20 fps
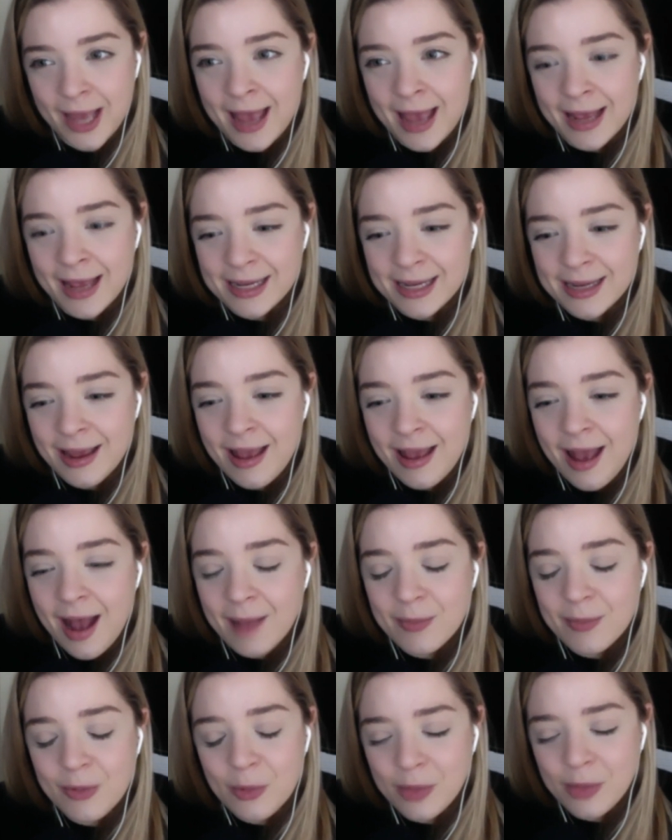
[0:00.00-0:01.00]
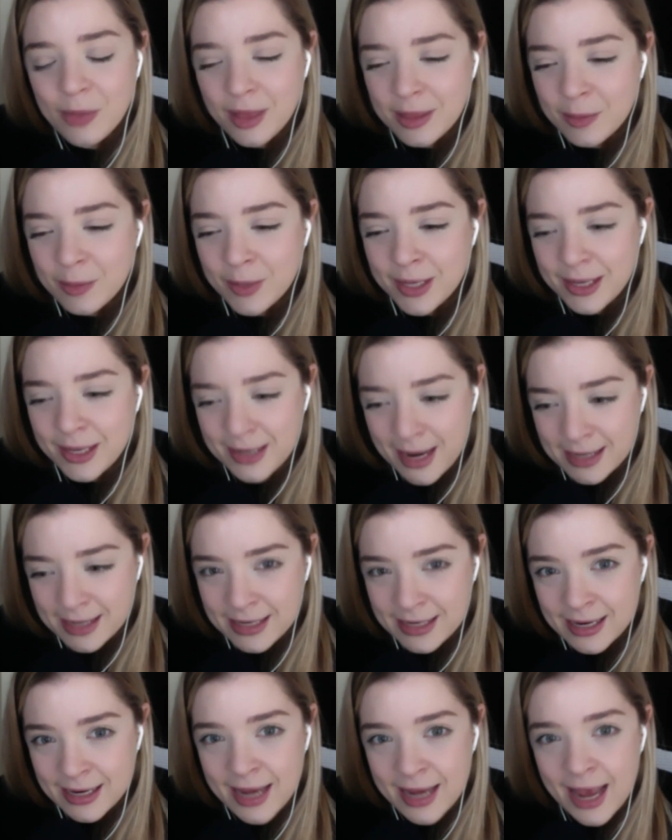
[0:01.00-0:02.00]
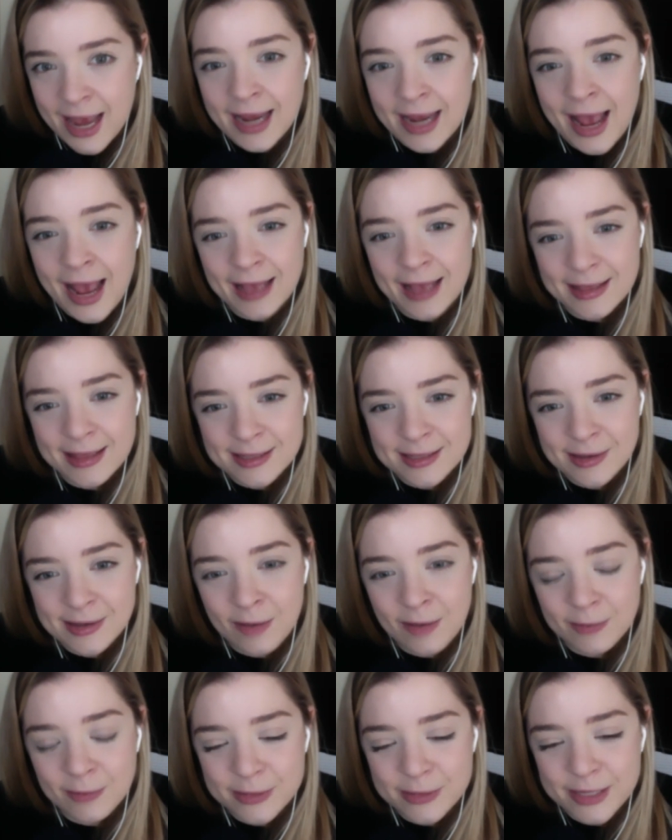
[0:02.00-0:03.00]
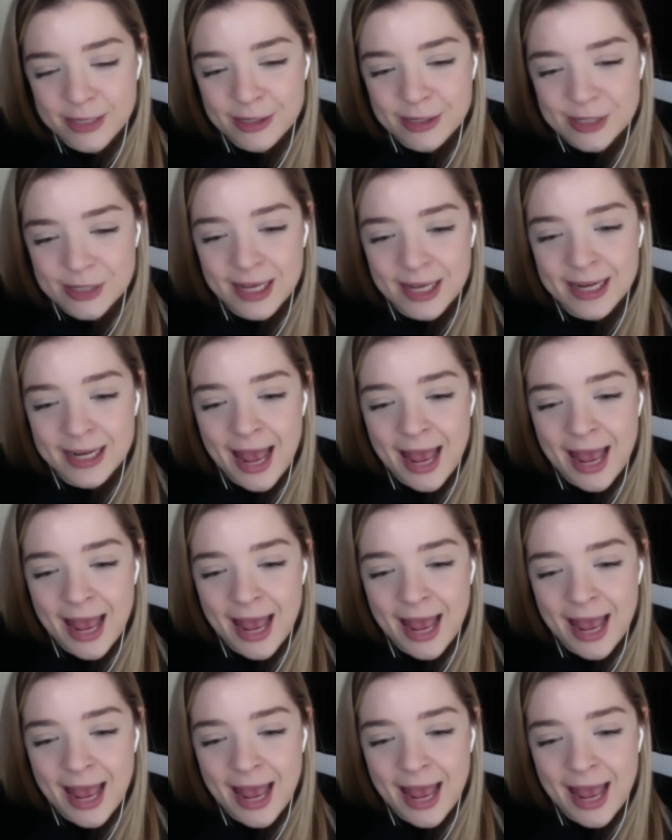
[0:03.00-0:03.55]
And I'm so glad that we connected and had this conversation.